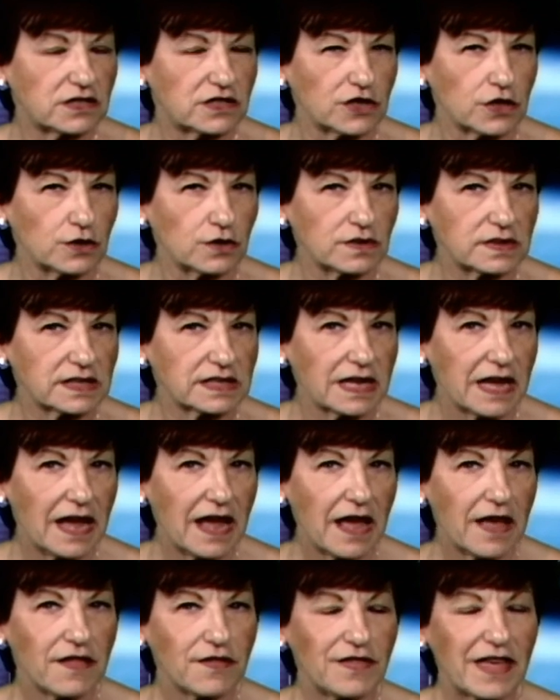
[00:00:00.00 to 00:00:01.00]
deduce,
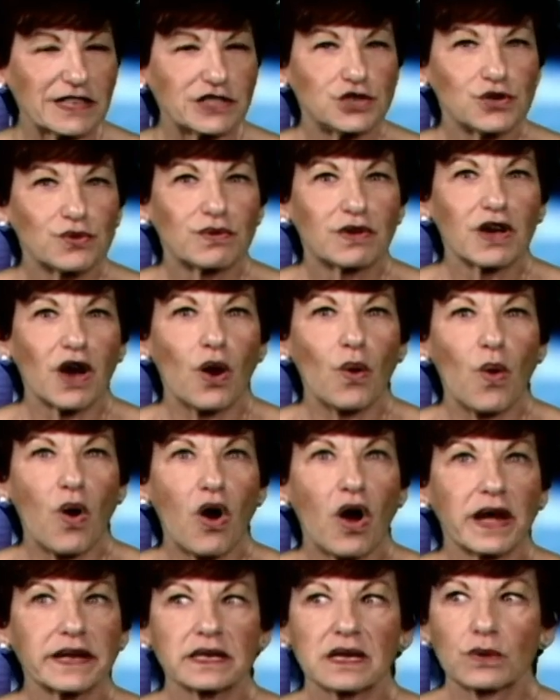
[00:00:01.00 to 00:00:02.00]
that you go
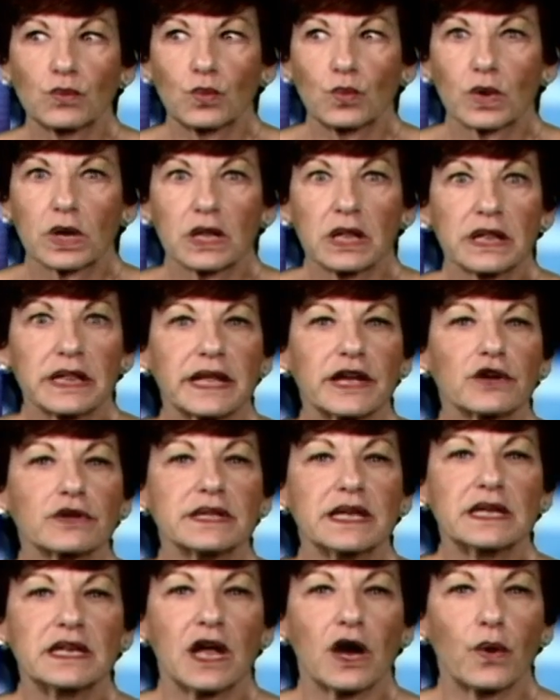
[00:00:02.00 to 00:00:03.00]
on
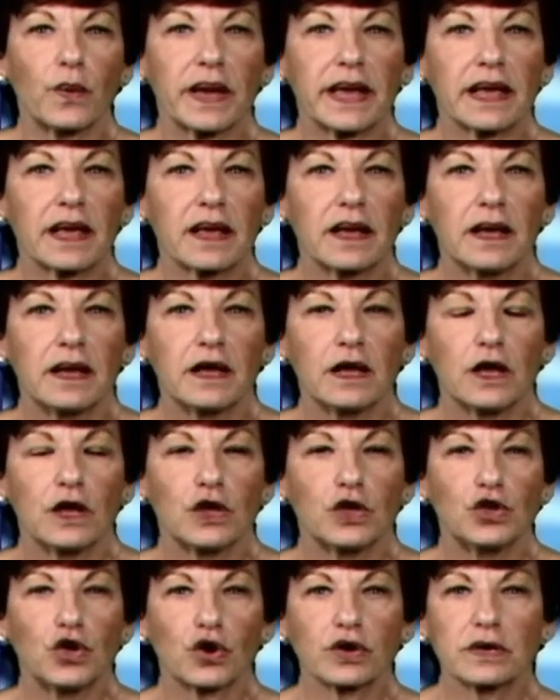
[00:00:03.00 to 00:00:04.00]
clearly knowing
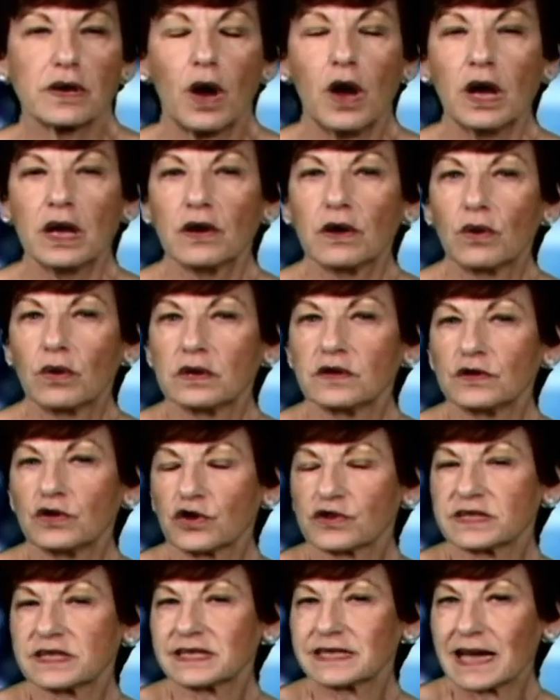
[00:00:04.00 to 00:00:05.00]
your
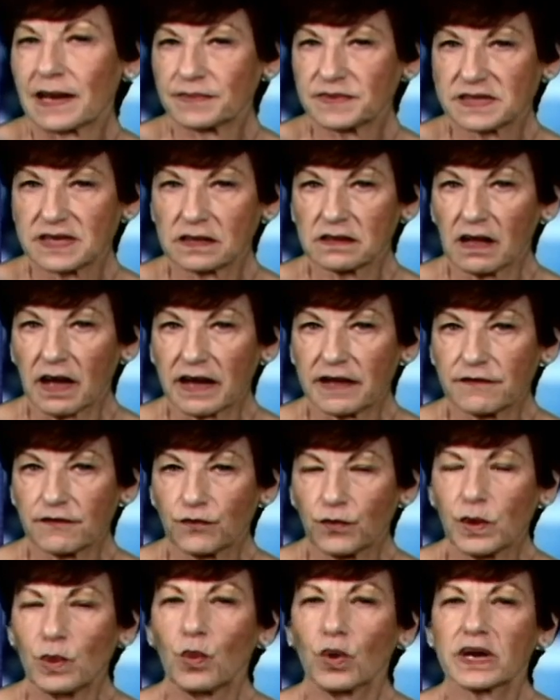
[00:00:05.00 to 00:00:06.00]
steps in
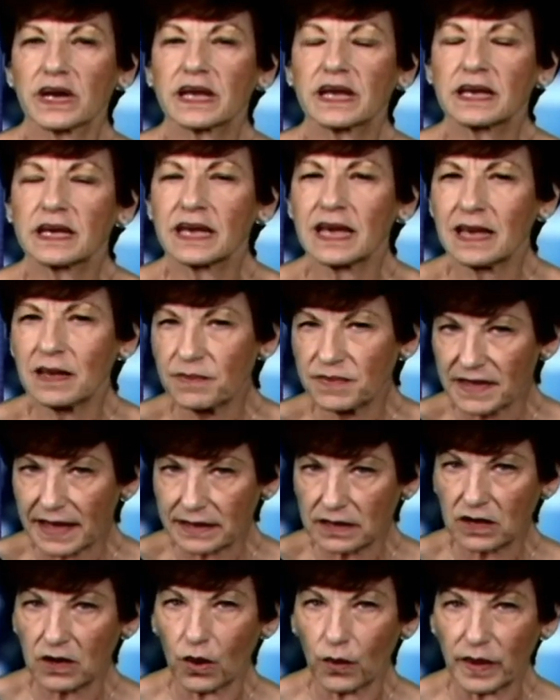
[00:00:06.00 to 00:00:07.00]
life. We want to keep
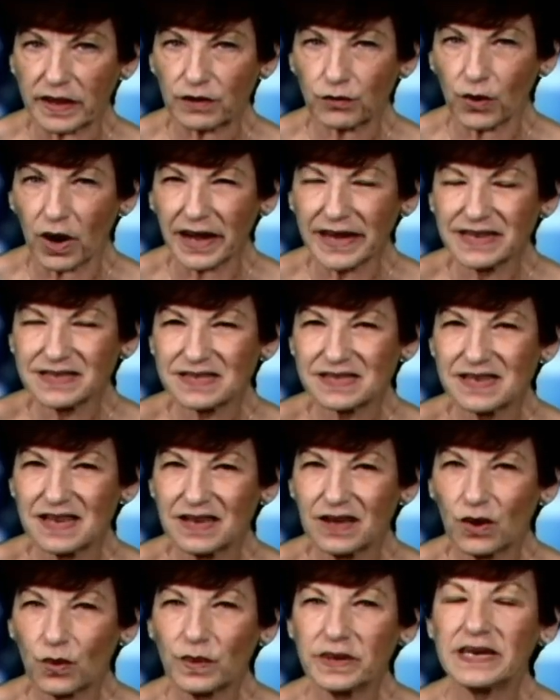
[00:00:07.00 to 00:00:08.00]
that going, right?
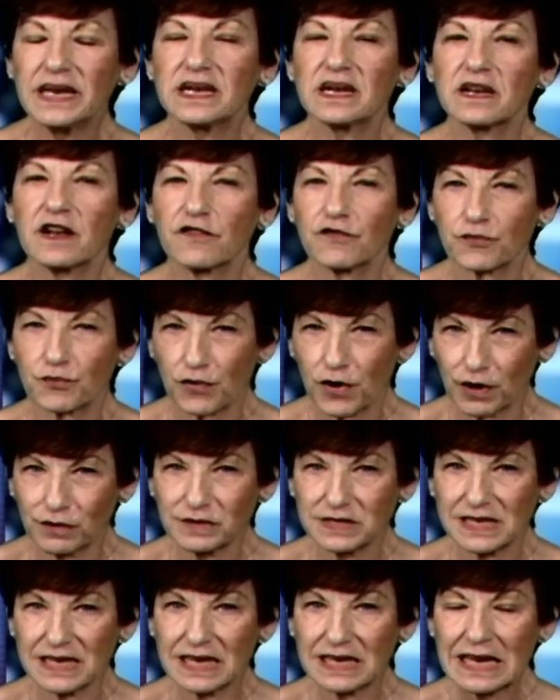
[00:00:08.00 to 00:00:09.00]
We need enough
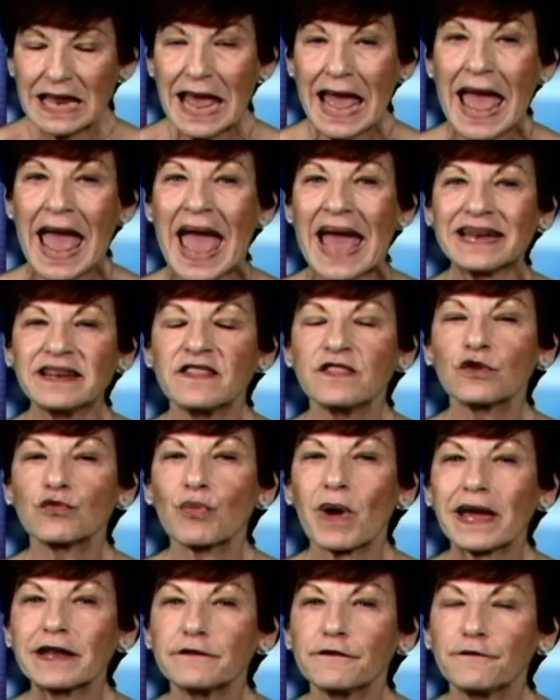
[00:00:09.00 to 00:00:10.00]
protein and in
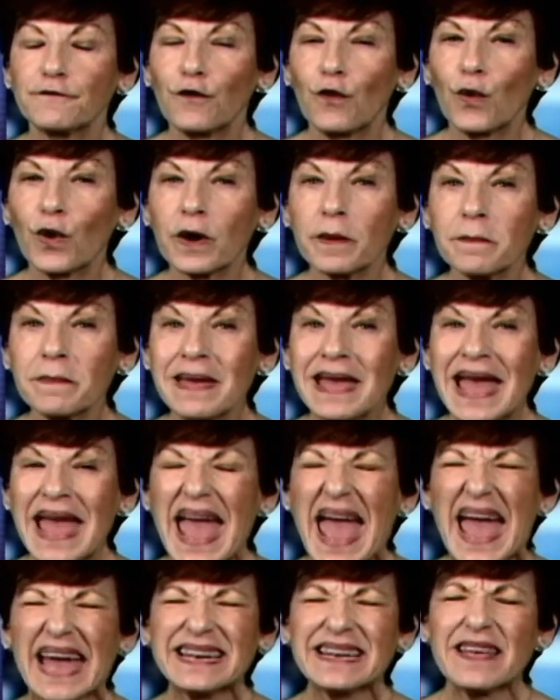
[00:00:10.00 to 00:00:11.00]
the right form
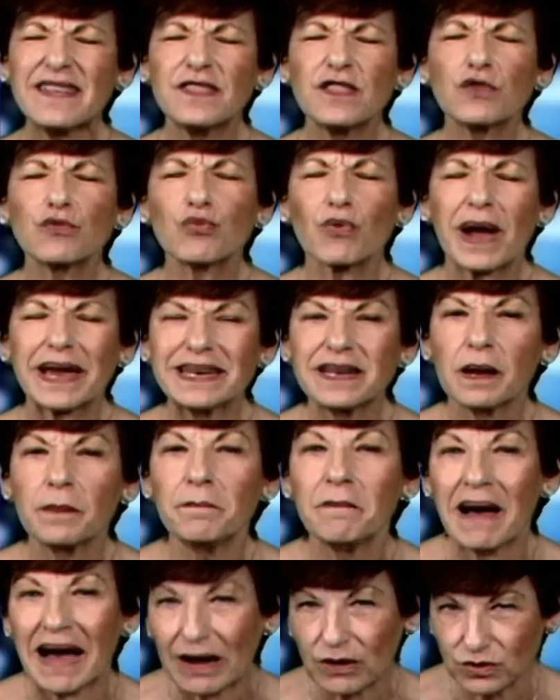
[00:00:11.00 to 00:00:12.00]
and in the right
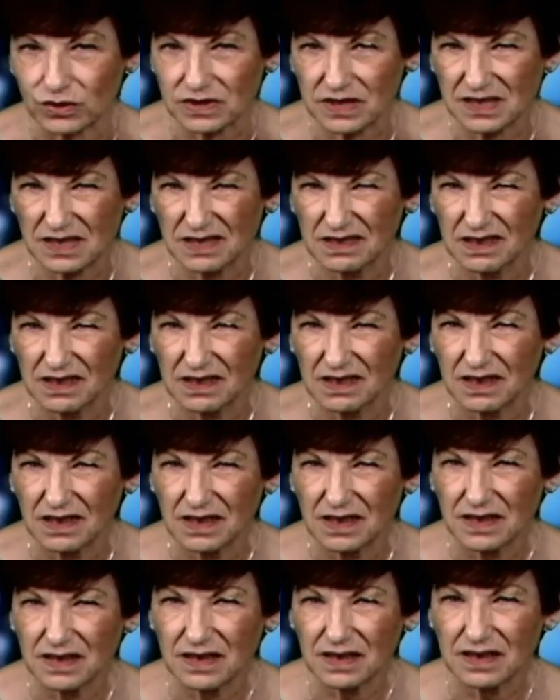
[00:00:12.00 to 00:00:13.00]
amount
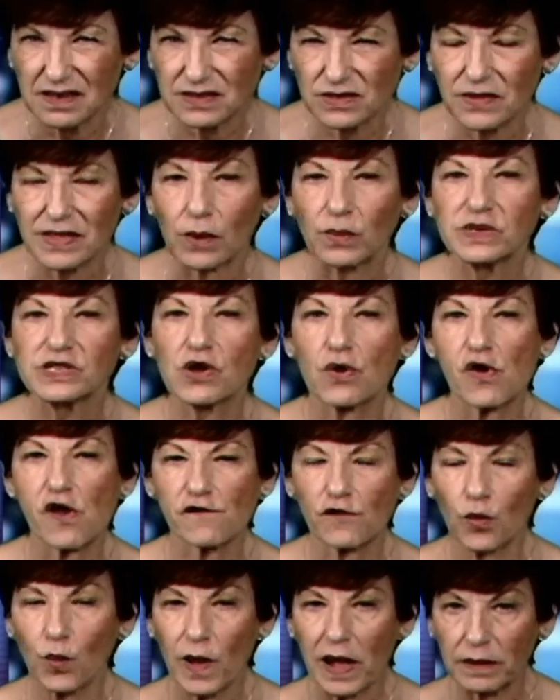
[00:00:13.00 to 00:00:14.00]
so that we
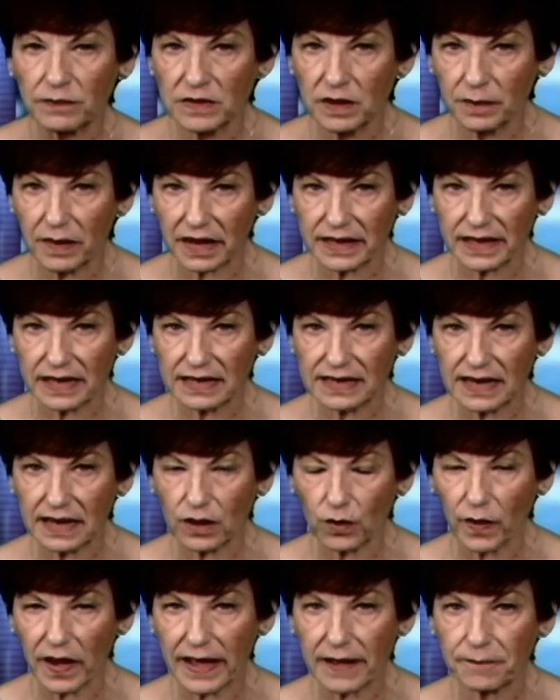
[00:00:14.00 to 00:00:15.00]
don't overwhelm the body in
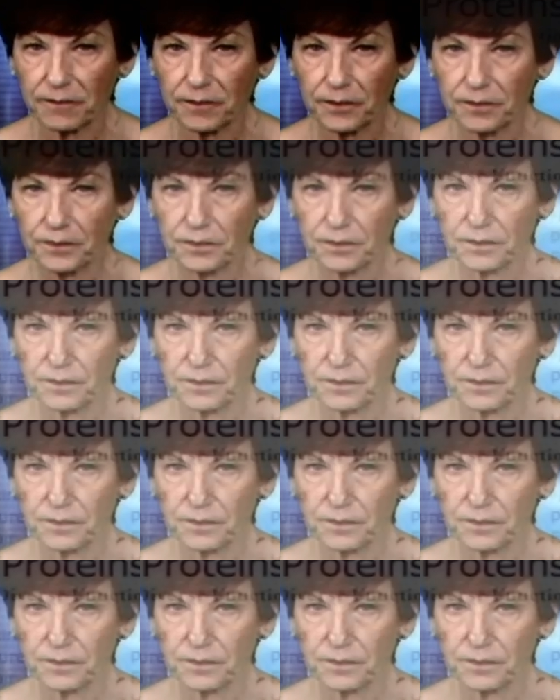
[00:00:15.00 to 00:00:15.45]
any way.